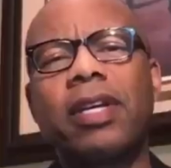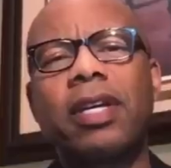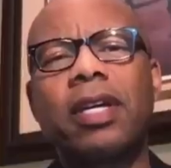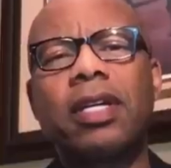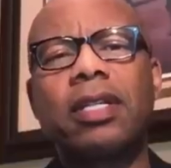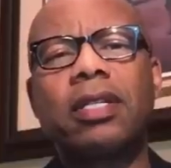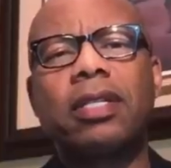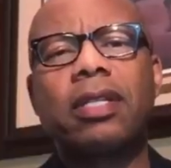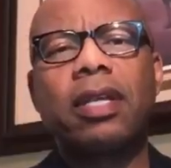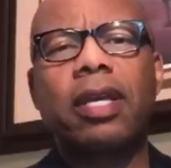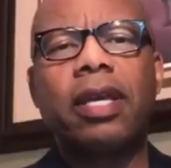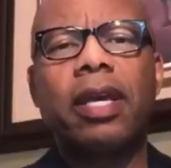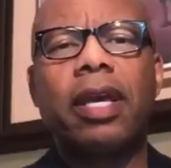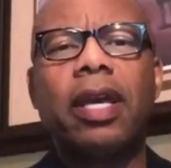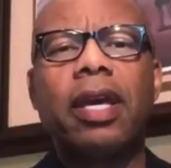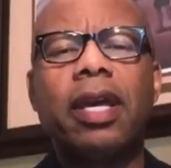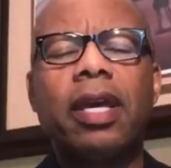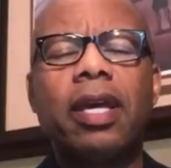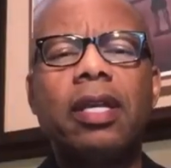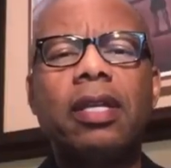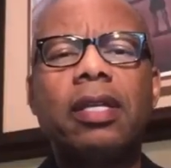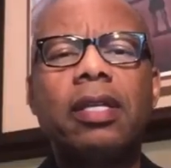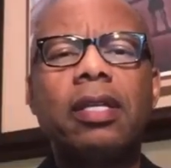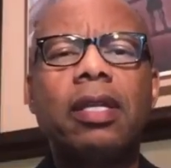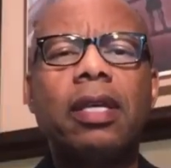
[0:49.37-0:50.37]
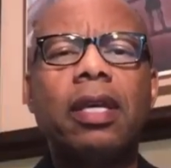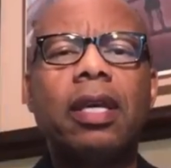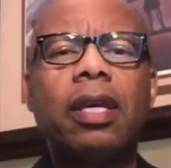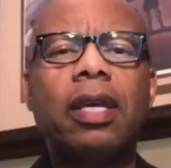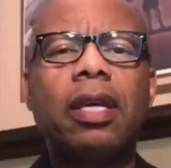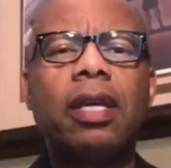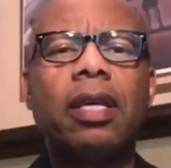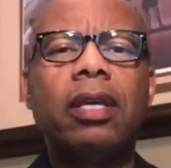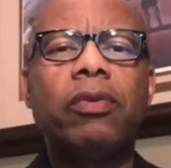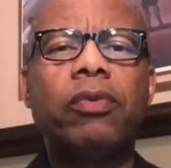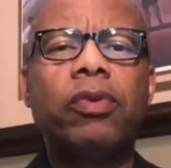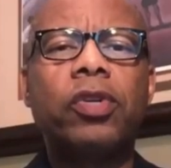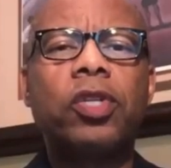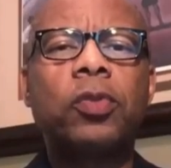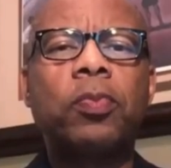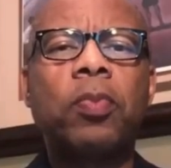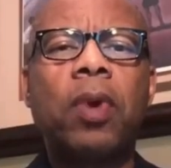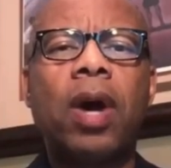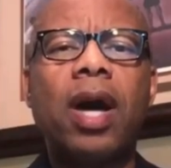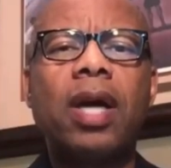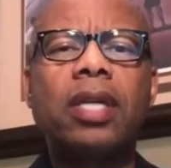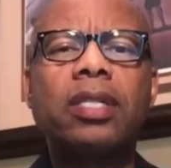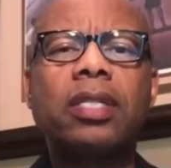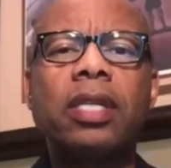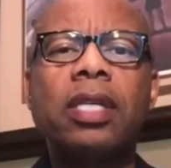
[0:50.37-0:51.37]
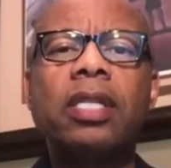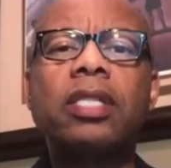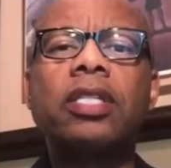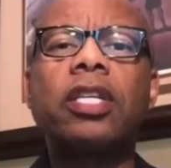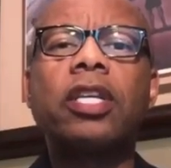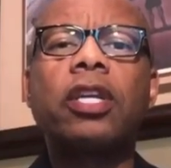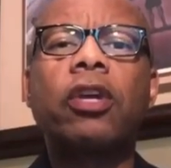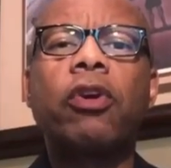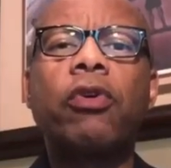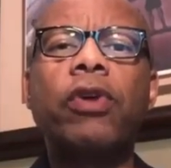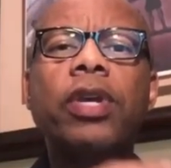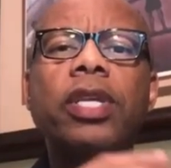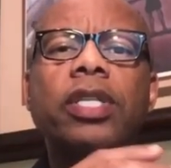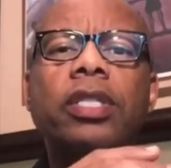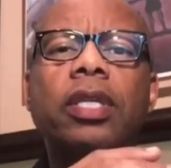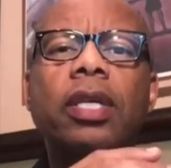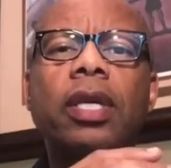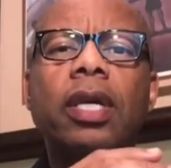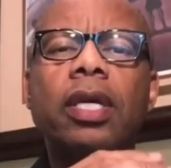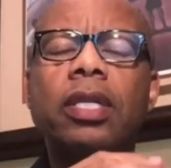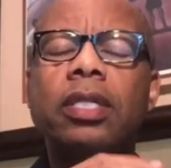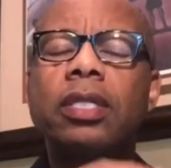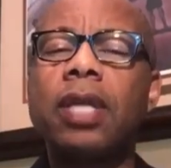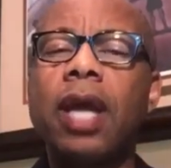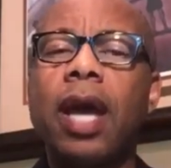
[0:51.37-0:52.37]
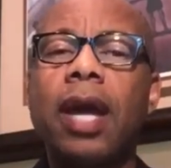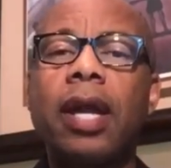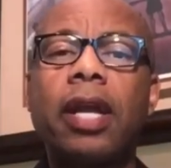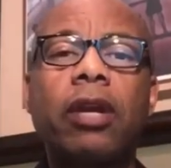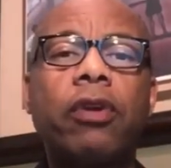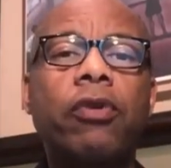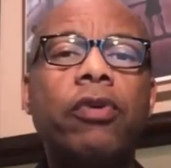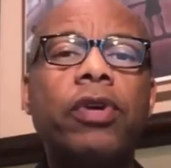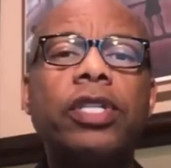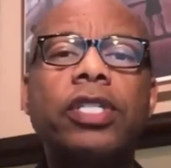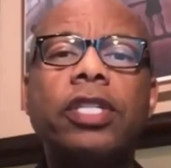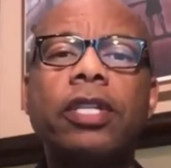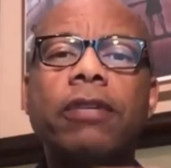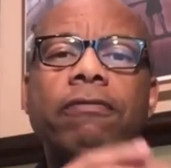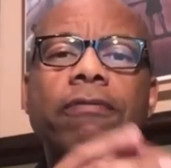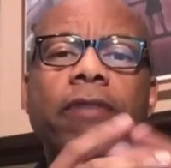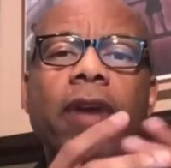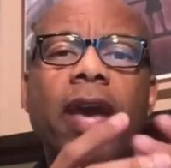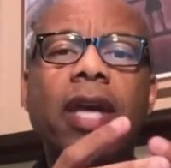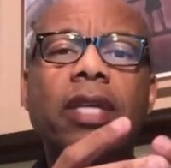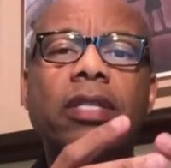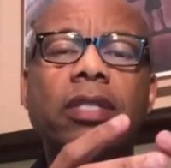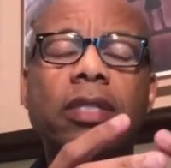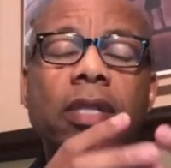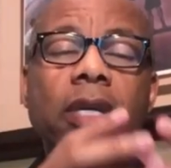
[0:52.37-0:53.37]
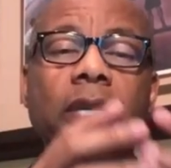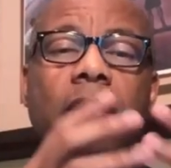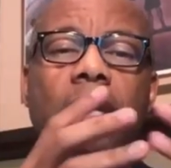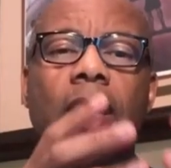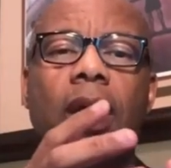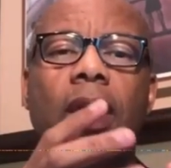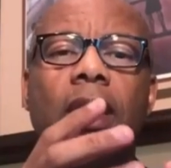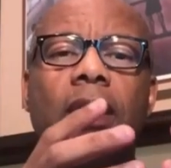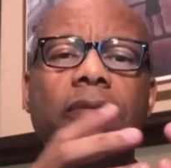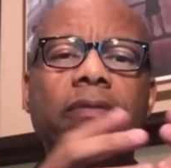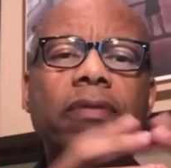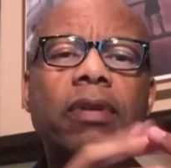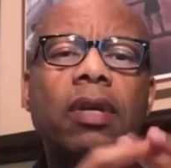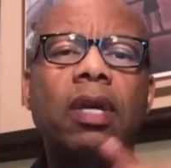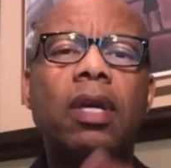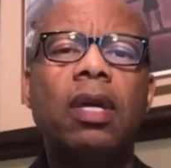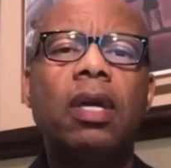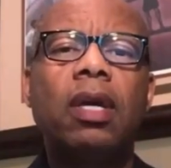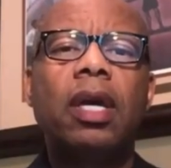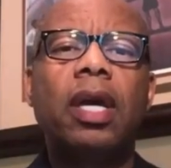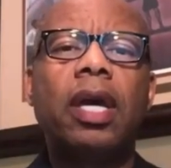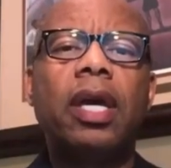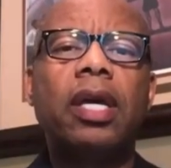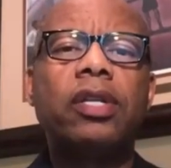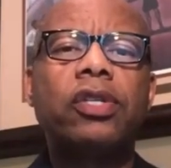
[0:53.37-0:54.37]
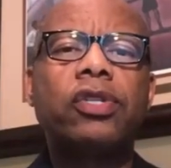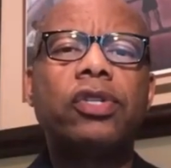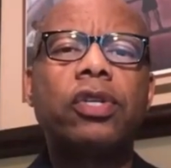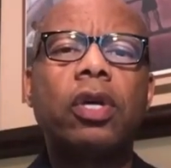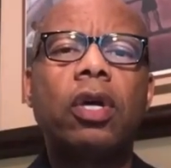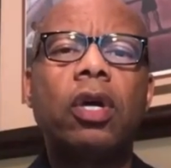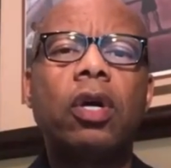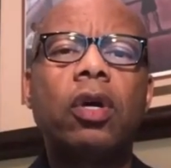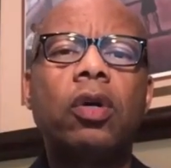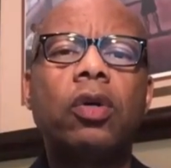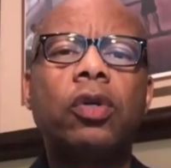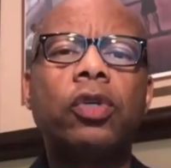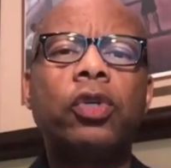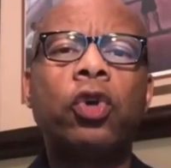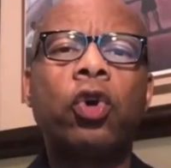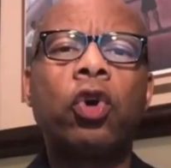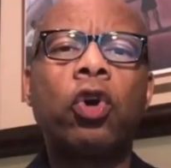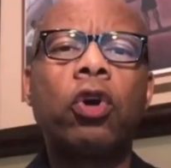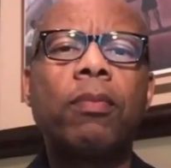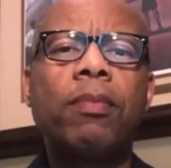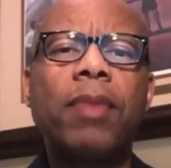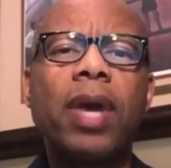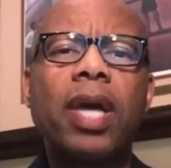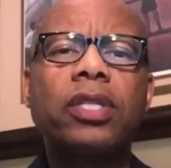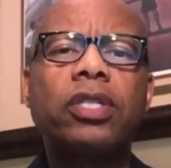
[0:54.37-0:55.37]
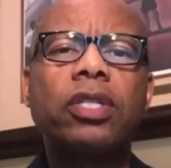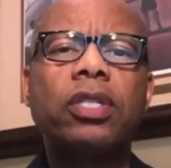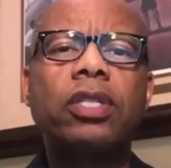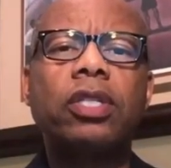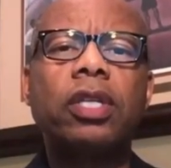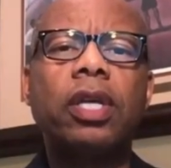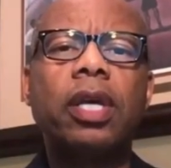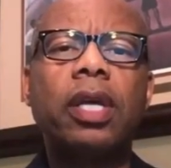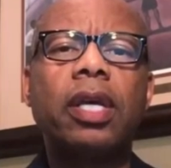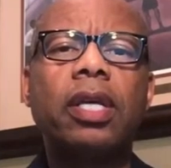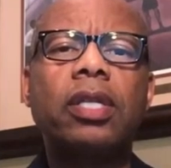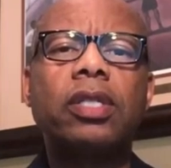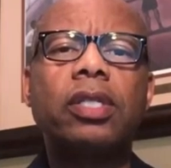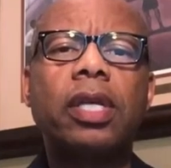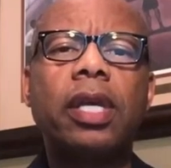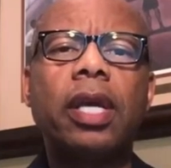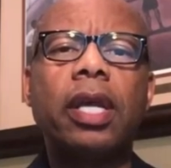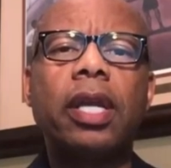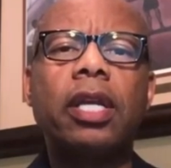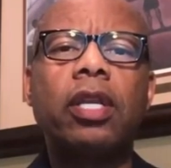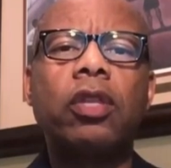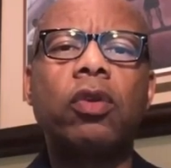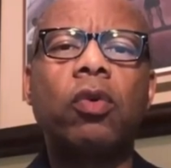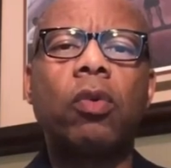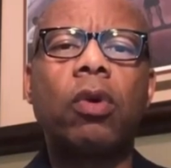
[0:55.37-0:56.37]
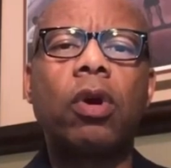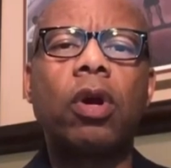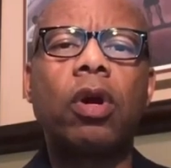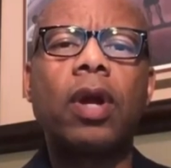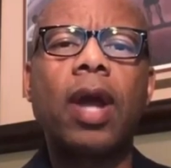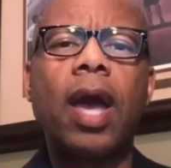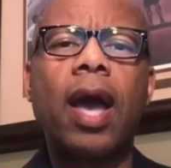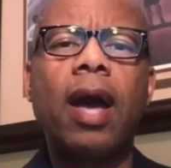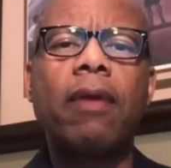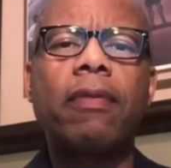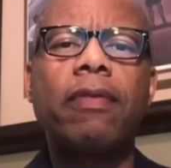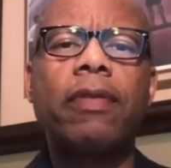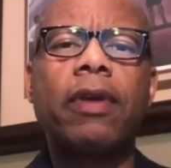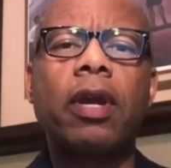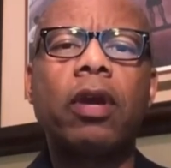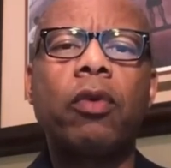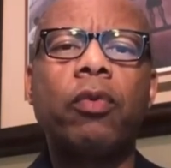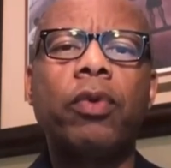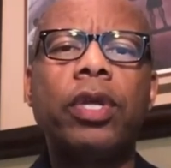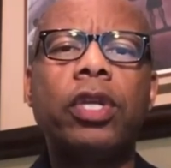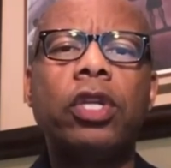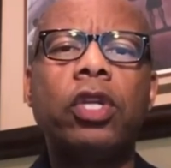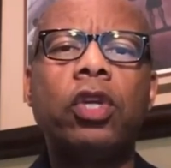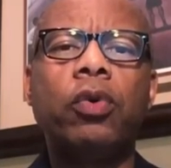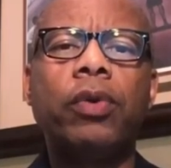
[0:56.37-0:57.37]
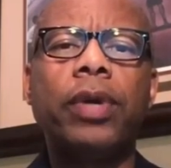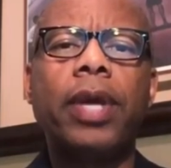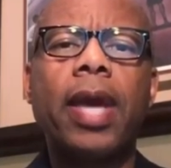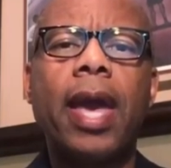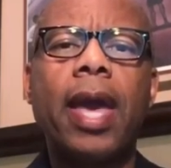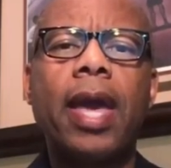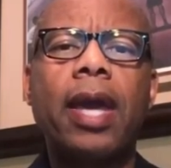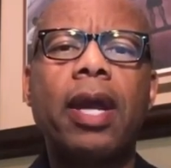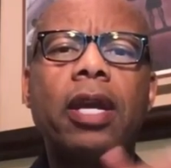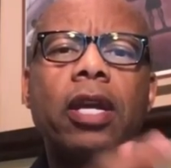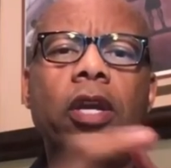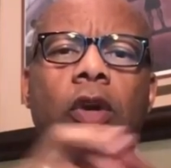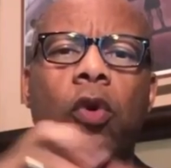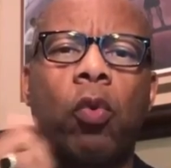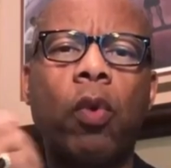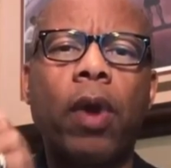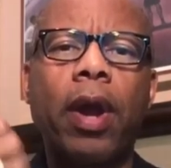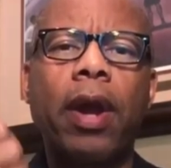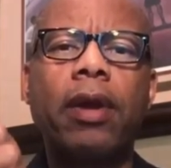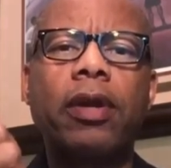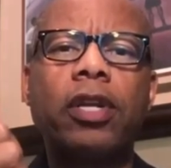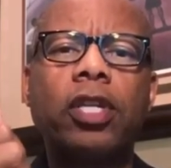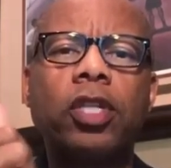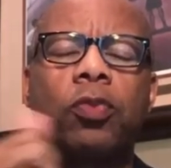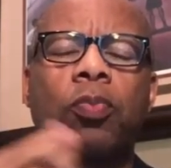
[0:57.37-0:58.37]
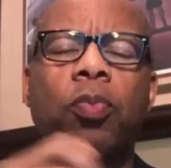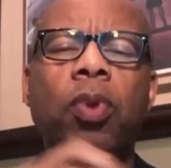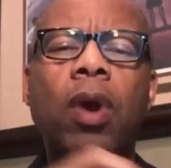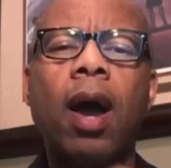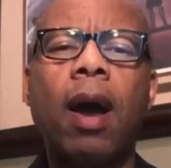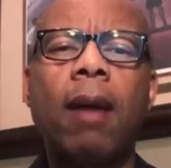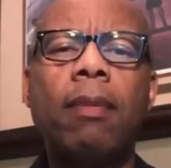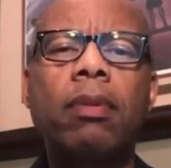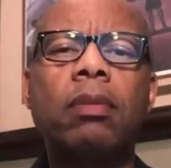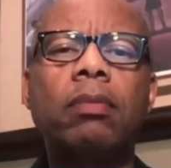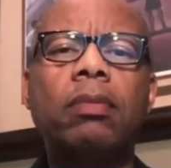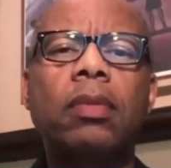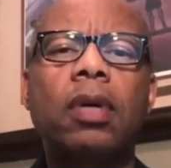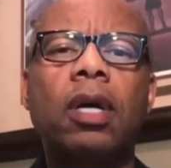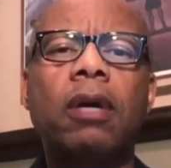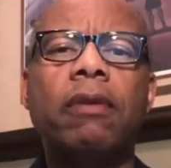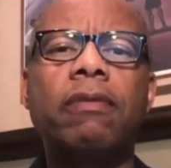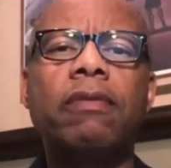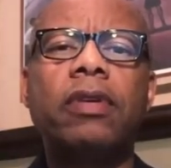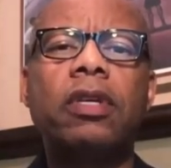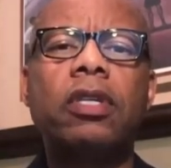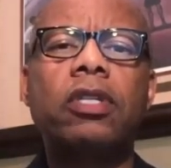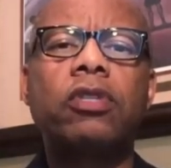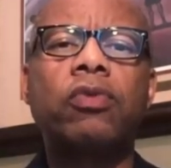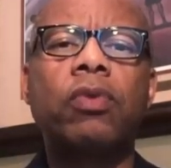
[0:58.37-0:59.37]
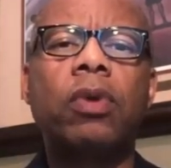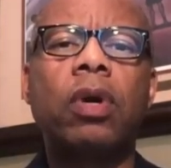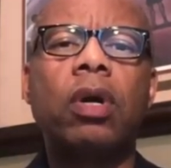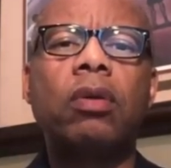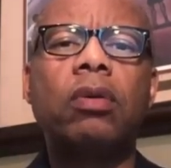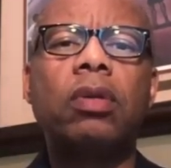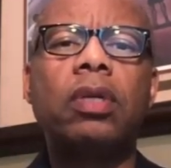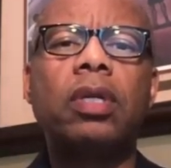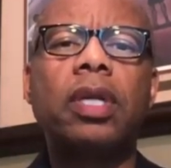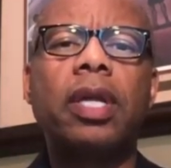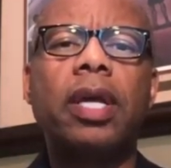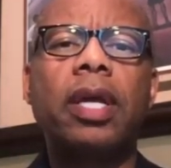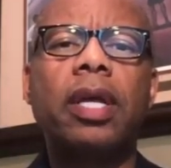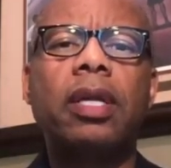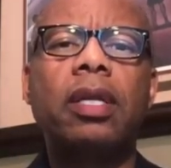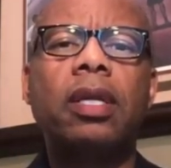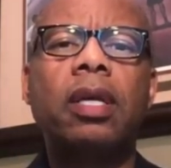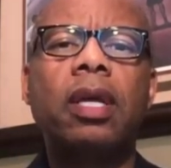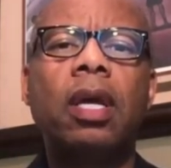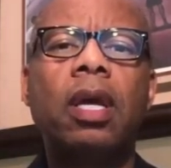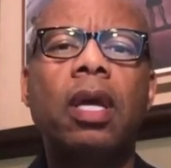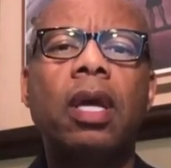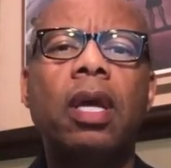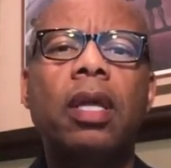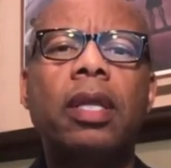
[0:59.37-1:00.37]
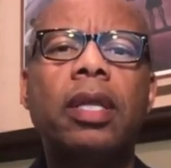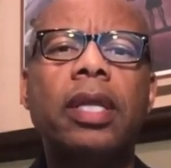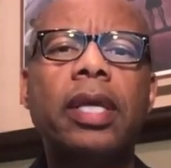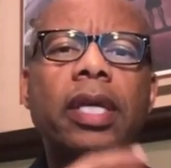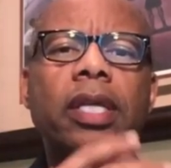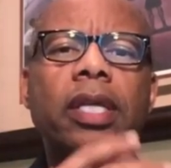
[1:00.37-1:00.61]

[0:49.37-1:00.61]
us again. The response is increasing. It's not increasing fast enough. And so your messaging is getting the word out there. We knew we had an awareness problem of this, Roland, and the